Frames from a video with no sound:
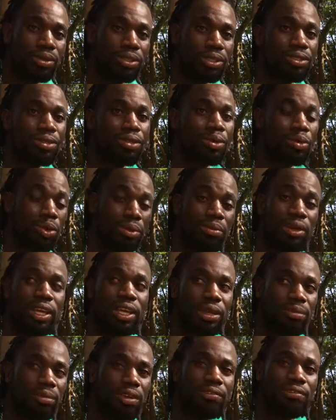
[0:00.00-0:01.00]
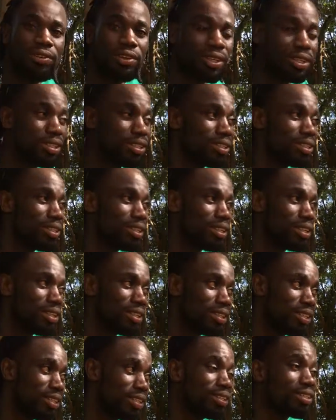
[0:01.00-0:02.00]
So we became friends. Mm-hmm.
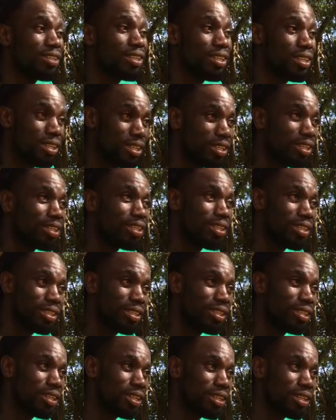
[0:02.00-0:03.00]
And